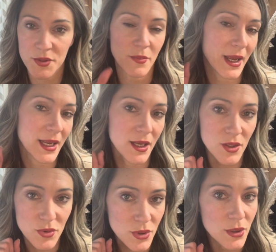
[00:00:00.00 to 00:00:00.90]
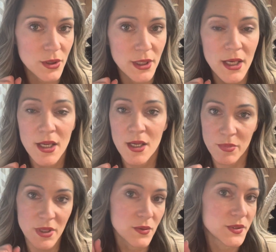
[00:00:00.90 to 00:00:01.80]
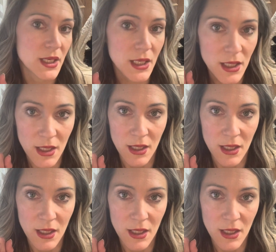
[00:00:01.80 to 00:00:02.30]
and pay a $100 penalty